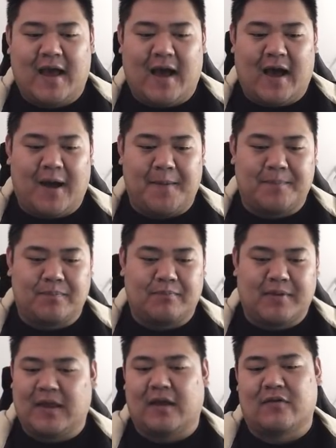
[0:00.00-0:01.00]

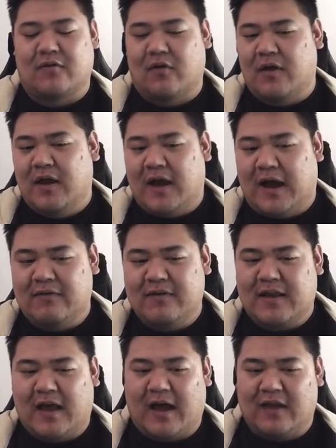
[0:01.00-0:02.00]
But yeah, so other than
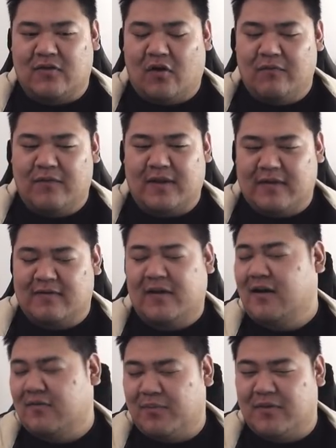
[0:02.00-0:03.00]
that, I don't think that this
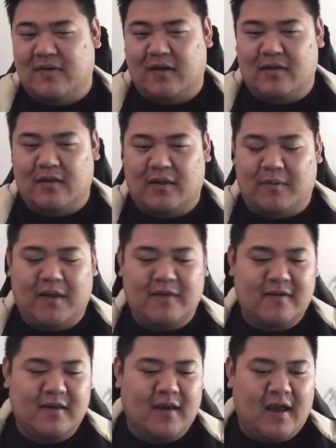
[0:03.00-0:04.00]
card is particularly
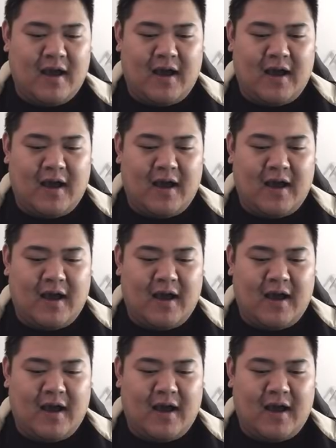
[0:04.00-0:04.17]
amazing.